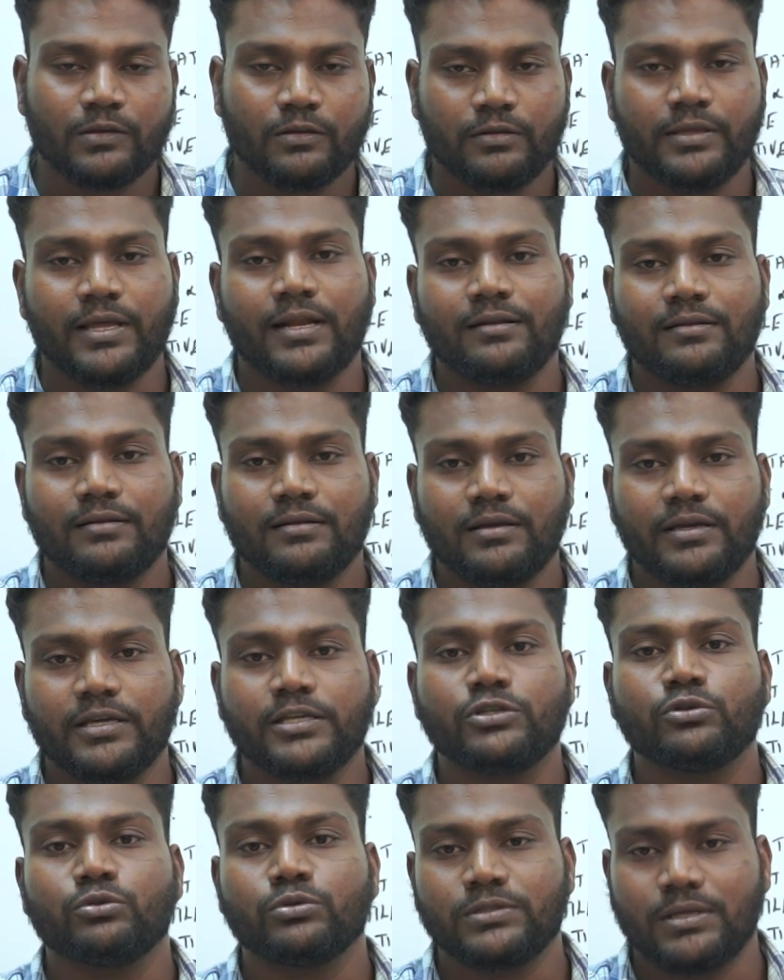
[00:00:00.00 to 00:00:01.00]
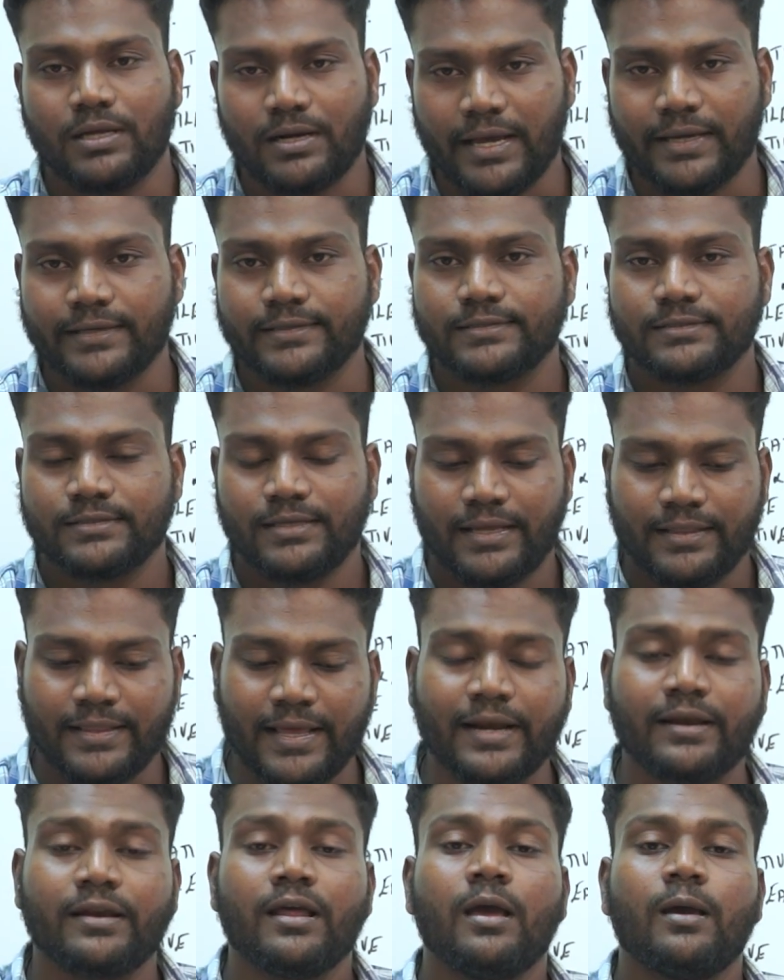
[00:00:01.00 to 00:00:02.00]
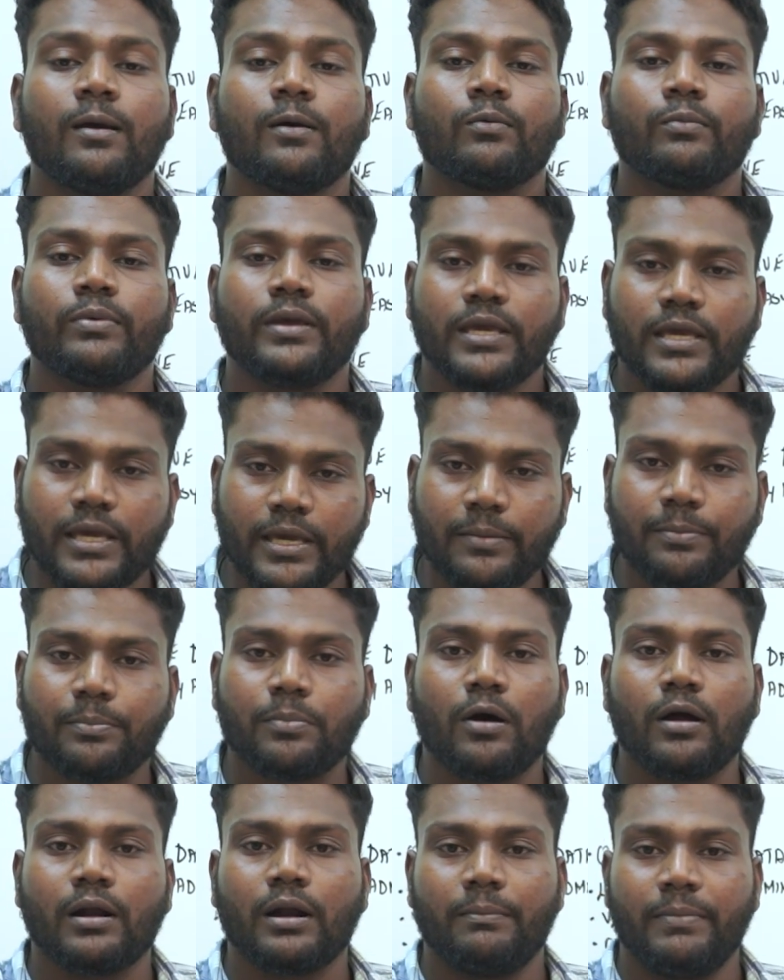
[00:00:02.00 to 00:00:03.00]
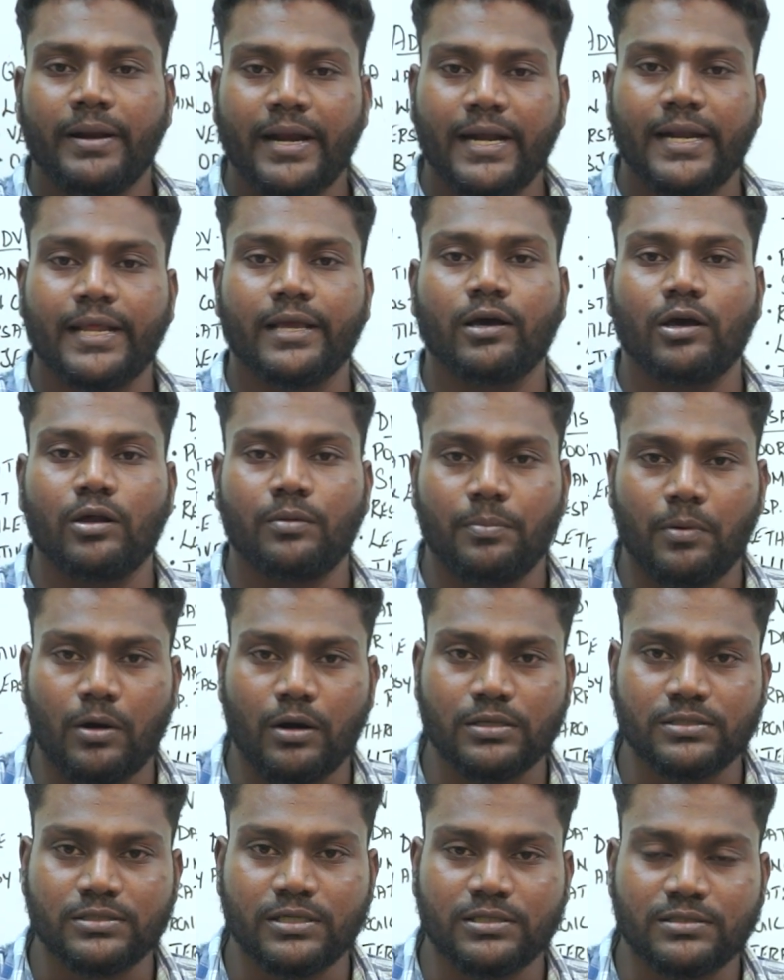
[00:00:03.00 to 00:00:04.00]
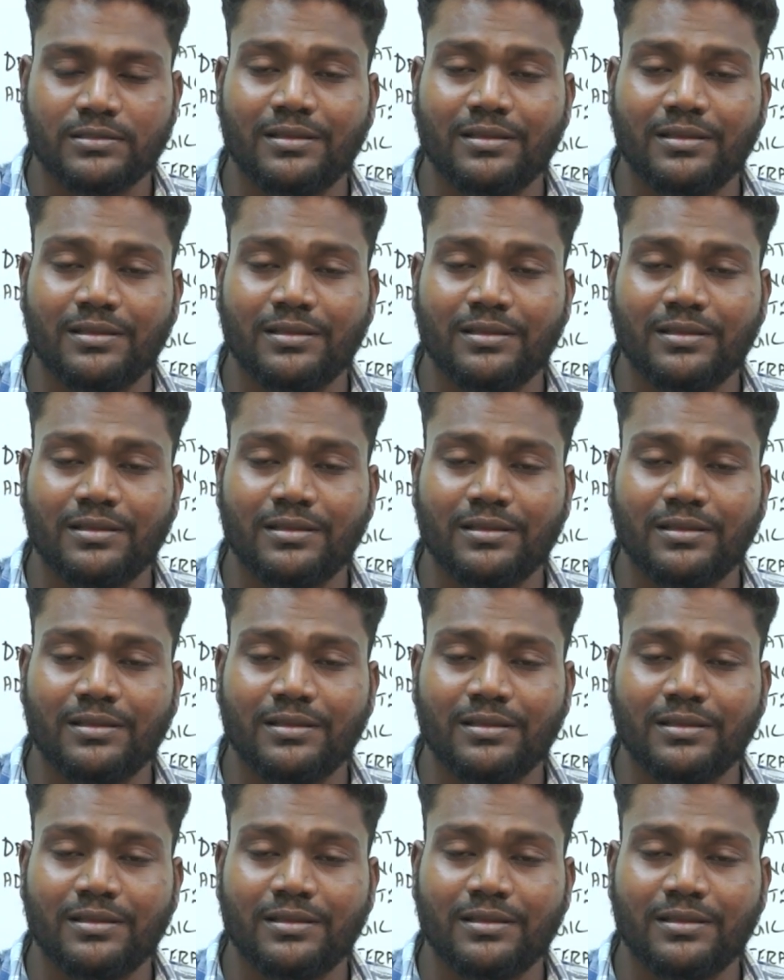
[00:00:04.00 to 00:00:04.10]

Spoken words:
then issues arise. And then we keep on updating our policies,